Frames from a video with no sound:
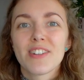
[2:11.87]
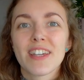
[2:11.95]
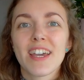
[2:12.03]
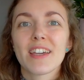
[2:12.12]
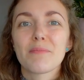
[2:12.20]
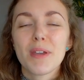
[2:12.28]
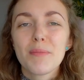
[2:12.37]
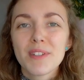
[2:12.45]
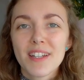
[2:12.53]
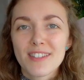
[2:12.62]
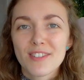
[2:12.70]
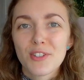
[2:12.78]
okay, maybe
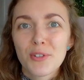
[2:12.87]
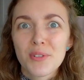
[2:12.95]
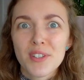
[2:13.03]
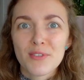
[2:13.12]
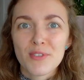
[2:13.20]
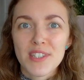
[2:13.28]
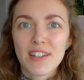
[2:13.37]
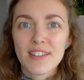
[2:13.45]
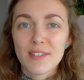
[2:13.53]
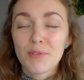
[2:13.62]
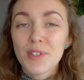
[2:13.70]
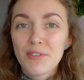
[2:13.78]
that's skewing the
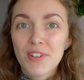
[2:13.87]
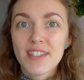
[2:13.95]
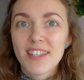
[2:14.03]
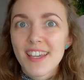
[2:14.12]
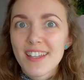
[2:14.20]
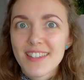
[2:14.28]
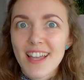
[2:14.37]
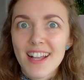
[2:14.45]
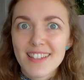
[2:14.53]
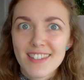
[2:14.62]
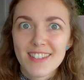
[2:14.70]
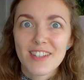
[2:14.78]
results. What if I take
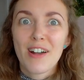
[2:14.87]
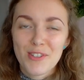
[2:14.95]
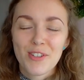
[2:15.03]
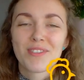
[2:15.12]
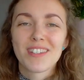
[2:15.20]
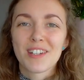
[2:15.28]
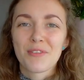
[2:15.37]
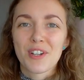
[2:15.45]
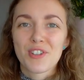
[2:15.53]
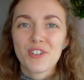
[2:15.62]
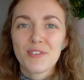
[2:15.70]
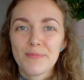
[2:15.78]
that out of the
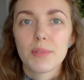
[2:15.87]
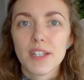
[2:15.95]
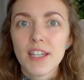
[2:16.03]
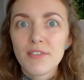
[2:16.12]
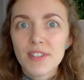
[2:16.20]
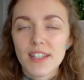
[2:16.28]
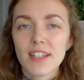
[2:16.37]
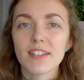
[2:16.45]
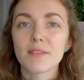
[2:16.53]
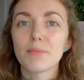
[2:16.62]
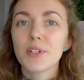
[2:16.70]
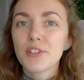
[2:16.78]
equation? But even
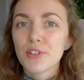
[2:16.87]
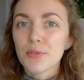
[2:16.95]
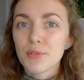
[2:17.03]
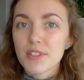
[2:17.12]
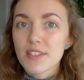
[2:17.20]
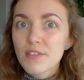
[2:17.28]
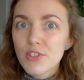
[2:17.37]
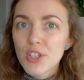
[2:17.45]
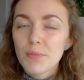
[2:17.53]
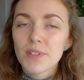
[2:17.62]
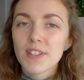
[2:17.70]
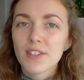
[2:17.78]
then, Migros was still
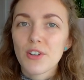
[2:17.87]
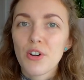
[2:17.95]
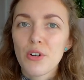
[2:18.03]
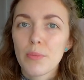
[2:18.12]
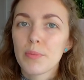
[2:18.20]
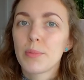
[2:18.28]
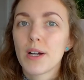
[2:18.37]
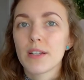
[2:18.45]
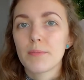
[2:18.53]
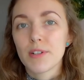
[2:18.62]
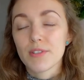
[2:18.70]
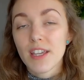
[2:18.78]
cheaper than Coop by
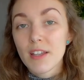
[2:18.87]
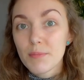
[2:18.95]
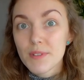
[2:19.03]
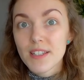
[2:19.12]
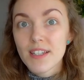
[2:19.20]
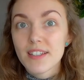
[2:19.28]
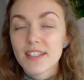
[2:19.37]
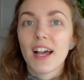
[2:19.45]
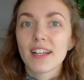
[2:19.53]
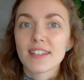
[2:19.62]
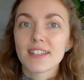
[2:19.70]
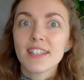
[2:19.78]
about 8%
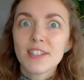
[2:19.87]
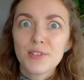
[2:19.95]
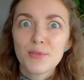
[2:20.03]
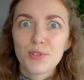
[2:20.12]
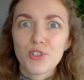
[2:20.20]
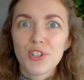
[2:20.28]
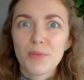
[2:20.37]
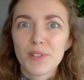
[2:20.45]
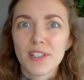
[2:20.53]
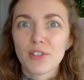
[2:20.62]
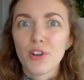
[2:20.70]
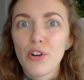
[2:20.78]
and Lidl was cheaper
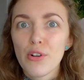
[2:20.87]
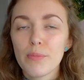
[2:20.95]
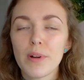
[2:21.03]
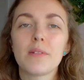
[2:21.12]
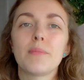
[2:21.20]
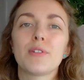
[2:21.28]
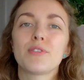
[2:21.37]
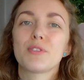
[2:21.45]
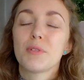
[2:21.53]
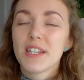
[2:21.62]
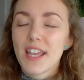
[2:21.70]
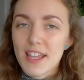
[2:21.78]
than Coop by about
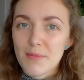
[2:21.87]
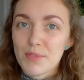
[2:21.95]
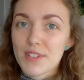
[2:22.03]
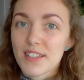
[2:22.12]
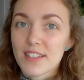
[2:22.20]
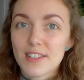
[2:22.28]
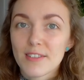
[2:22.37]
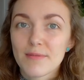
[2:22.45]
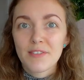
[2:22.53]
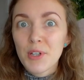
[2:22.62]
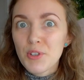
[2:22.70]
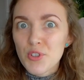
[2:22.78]
28%.
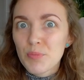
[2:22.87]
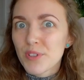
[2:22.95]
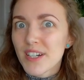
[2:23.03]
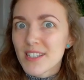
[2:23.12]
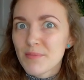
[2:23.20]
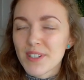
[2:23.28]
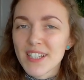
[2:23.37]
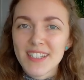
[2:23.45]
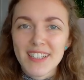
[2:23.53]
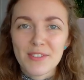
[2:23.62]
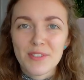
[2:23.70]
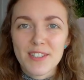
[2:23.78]
Were you surprised by
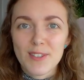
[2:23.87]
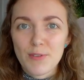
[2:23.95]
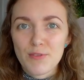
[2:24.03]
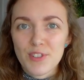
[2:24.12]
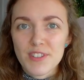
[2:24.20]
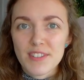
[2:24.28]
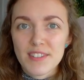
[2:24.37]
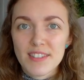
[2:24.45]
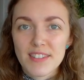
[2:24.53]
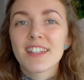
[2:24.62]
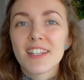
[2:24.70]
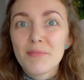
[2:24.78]
any of these
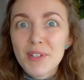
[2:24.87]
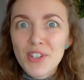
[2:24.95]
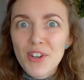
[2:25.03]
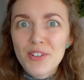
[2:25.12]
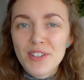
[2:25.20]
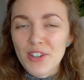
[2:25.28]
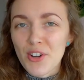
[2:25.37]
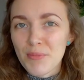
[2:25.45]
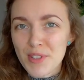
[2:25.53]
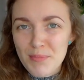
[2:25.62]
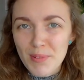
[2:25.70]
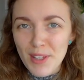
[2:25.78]
differences? Let me know in the
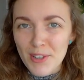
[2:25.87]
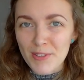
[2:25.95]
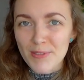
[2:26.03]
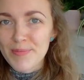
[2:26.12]
comments below.